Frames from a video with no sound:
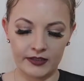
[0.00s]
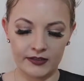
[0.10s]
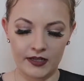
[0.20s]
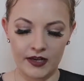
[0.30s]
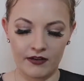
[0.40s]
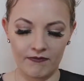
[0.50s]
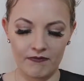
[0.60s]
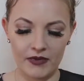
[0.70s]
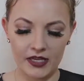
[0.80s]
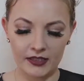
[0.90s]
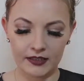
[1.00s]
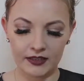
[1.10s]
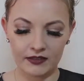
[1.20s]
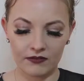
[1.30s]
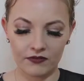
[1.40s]
is a
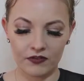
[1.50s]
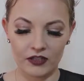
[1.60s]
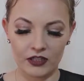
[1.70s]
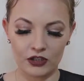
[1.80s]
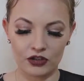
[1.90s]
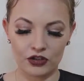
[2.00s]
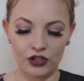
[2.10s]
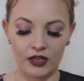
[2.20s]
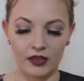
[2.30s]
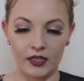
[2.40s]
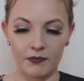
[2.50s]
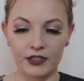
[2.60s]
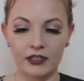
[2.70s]
mixed finish lip